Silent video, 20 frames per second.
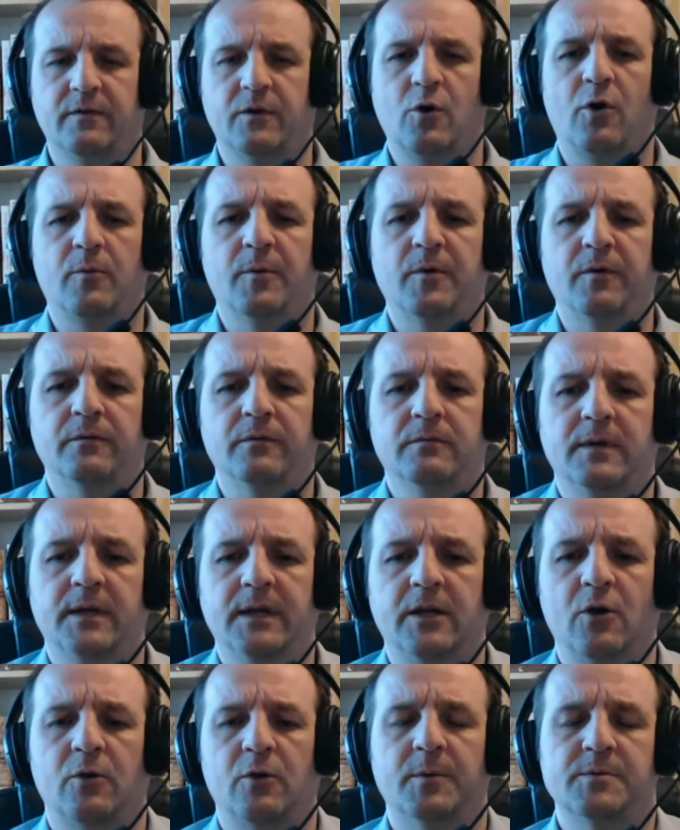common
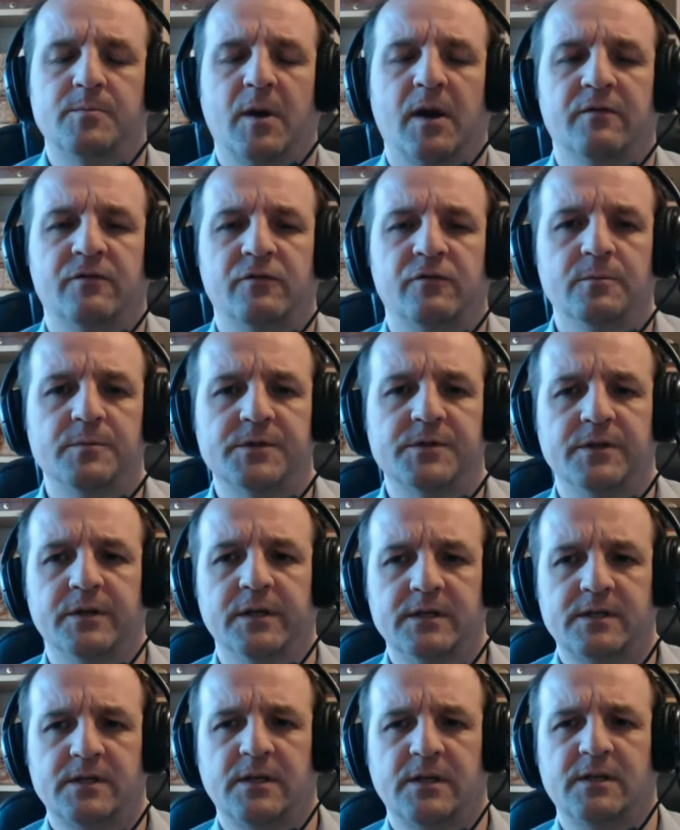e-commerce platforms that
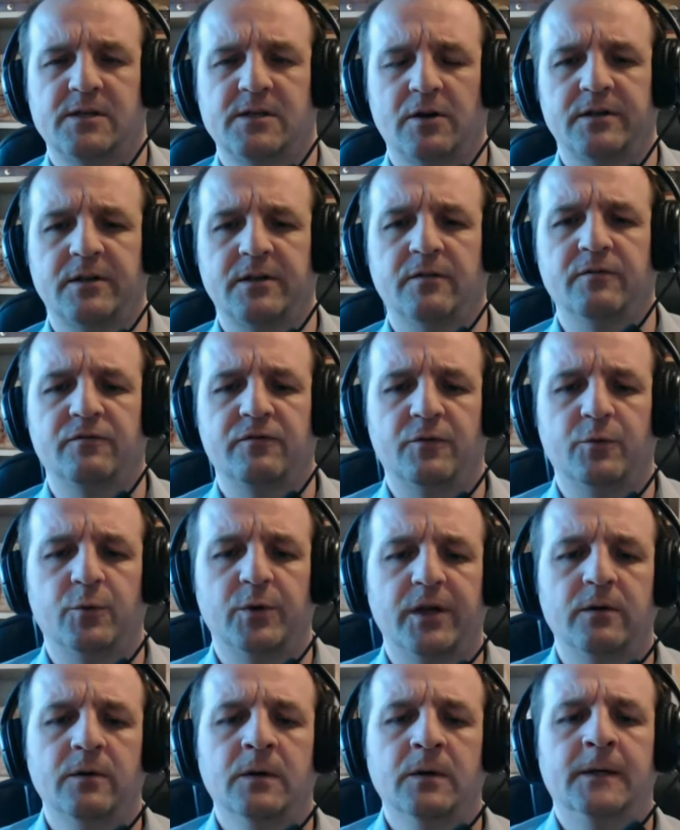it's kind of done for
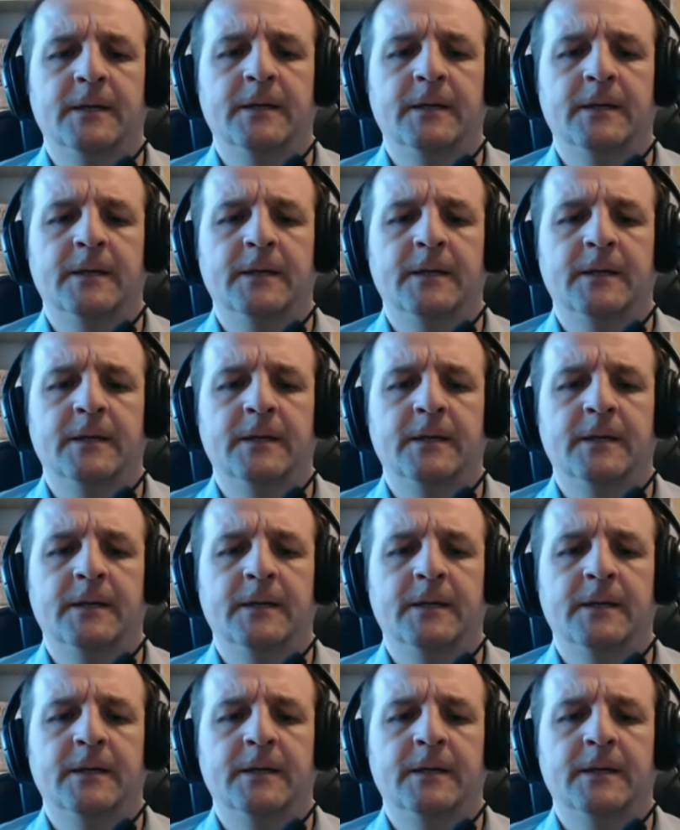you.